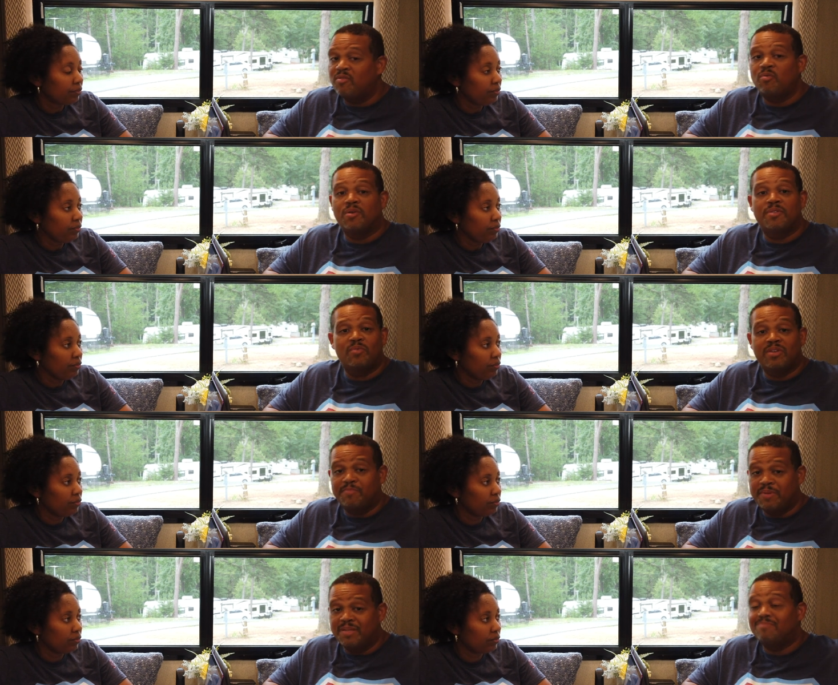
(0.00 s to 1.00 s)
Speaker 1: everywhere that we
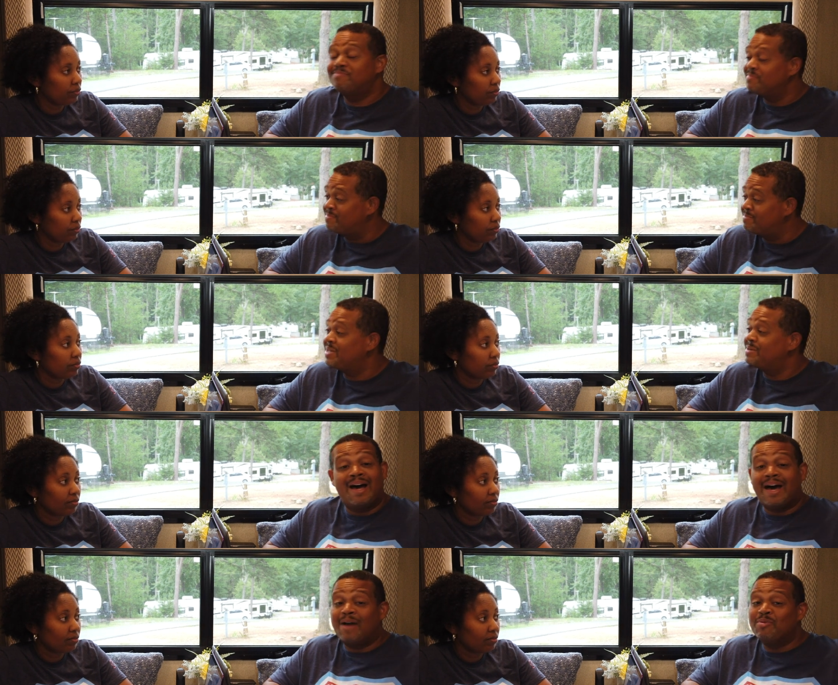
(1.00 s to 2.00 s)
have been.
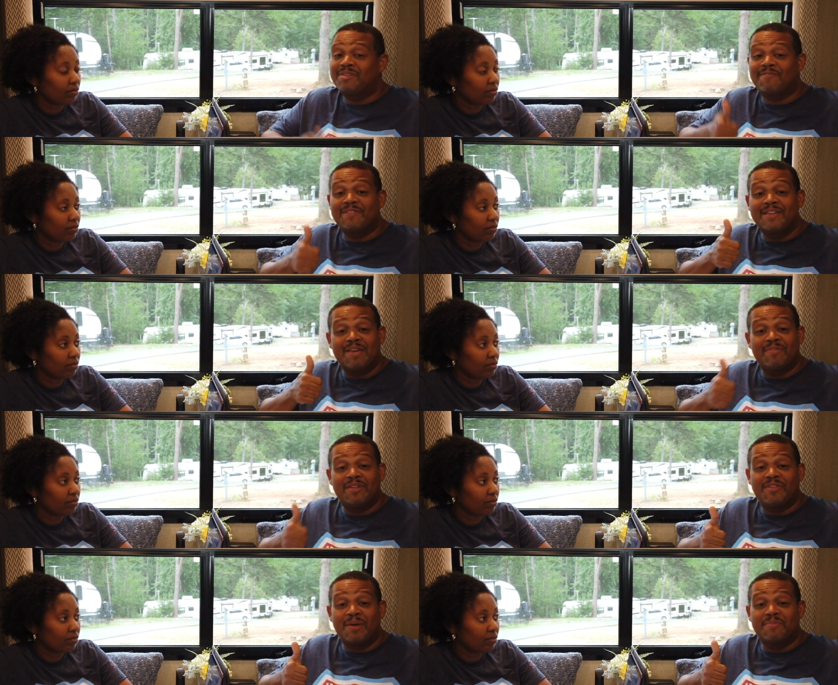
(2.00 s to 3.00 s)
I would definitely give it
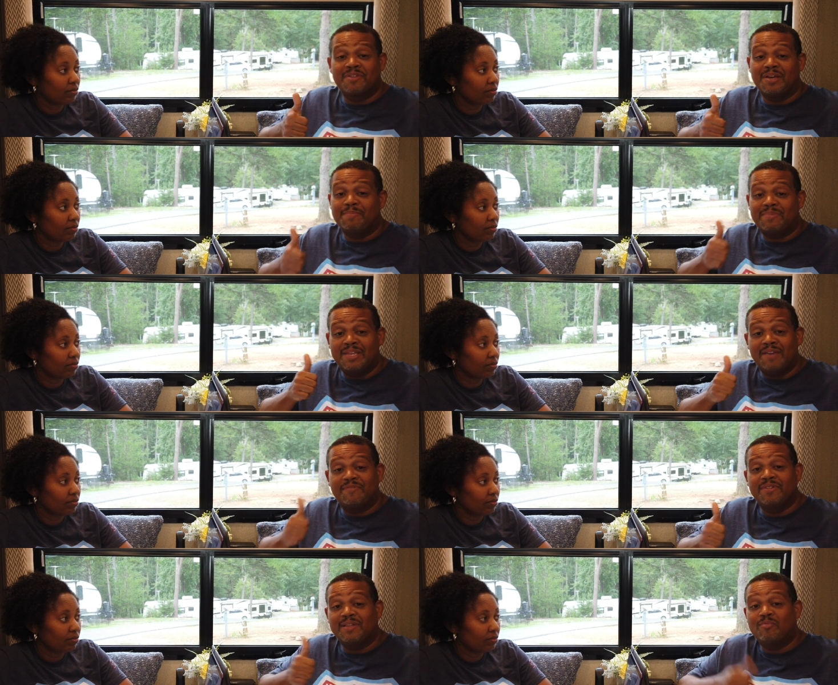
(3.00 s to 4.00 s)
a thumbs up,
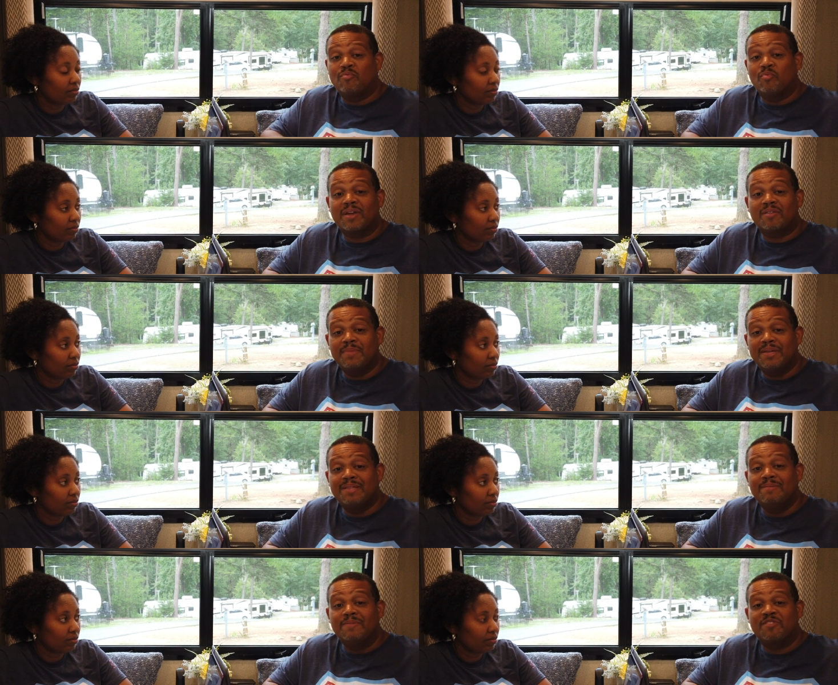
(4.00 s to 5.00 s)
definitely
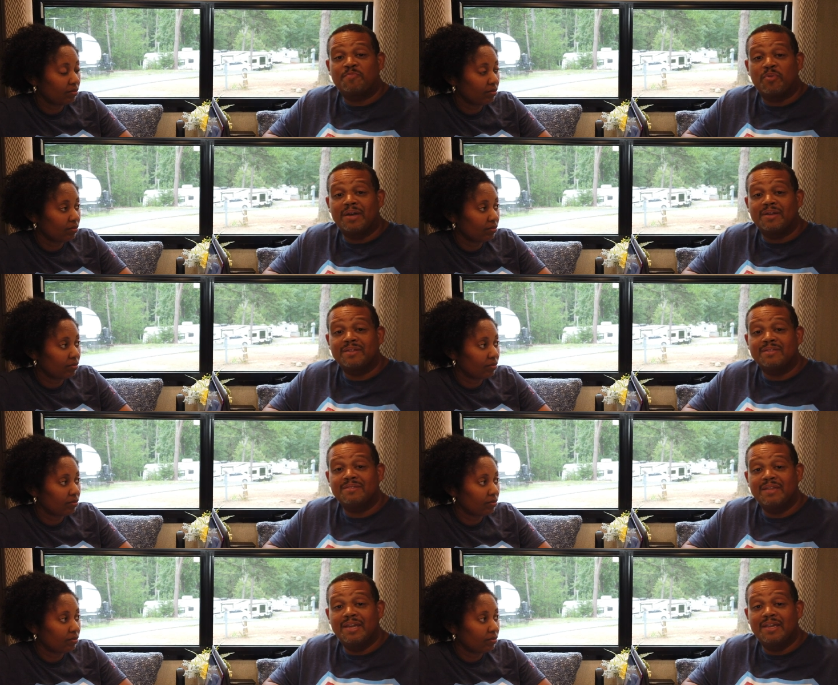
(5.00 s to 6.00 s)
recommend this product,
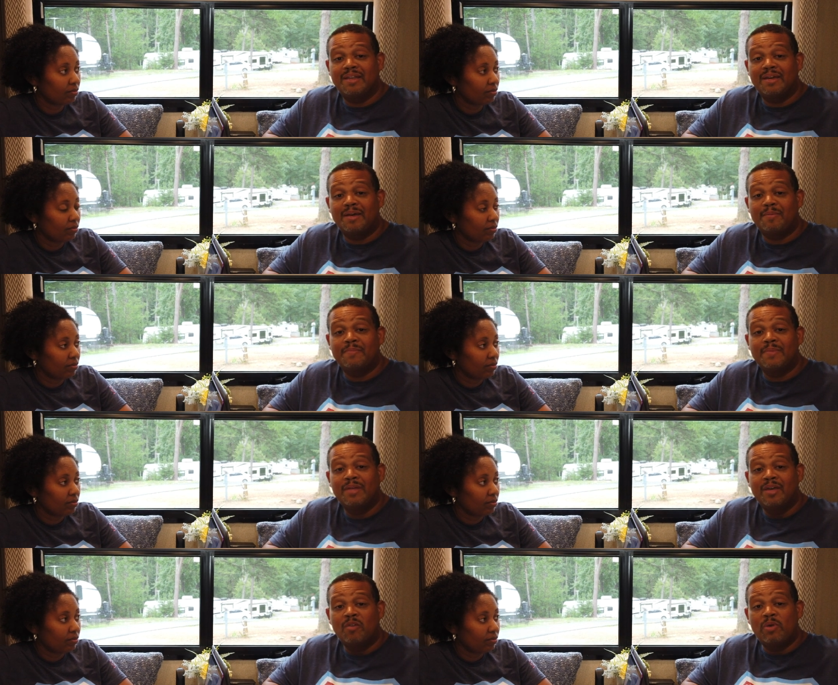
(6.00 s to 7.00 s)
and
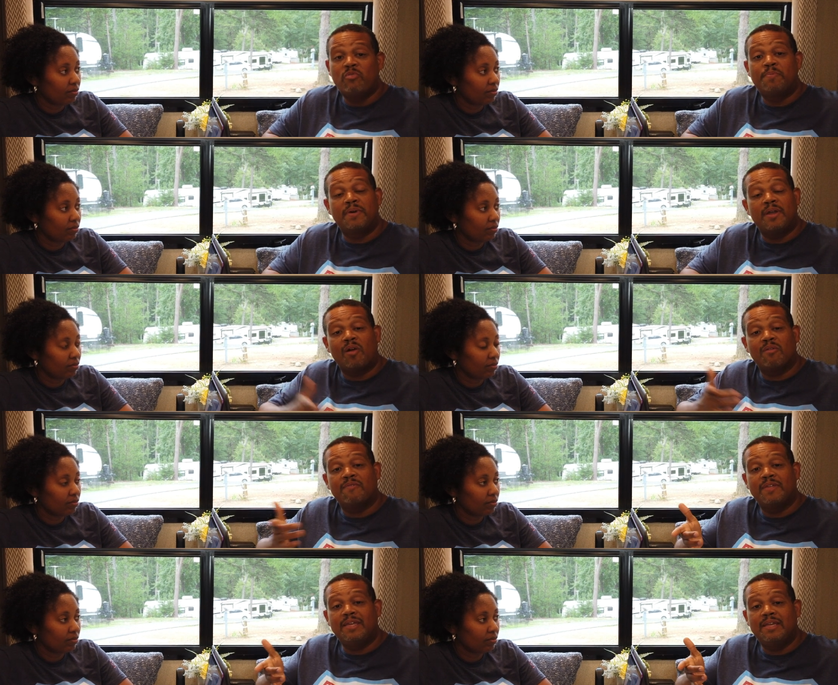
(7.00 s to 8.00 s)
we will put all
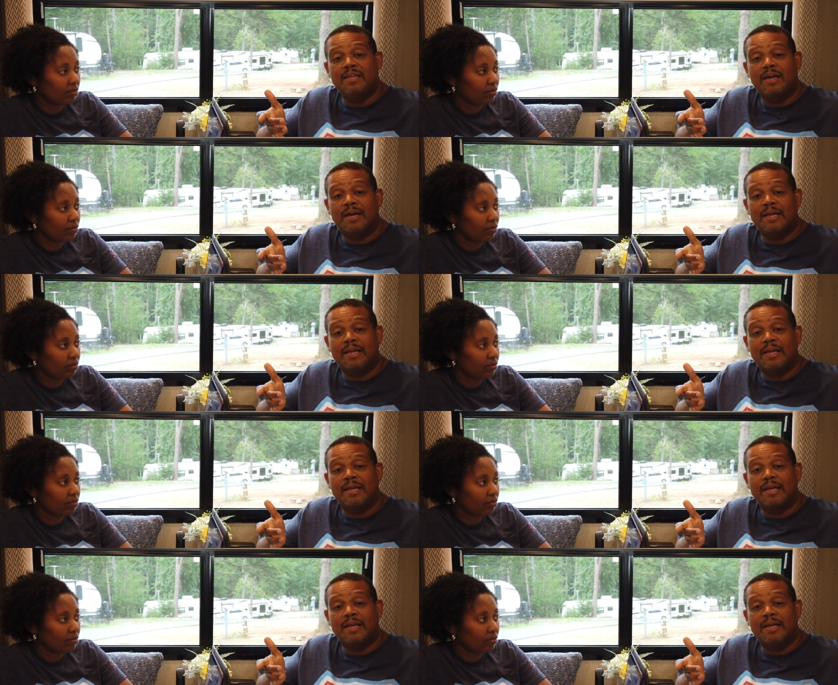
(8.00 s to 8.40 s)
of the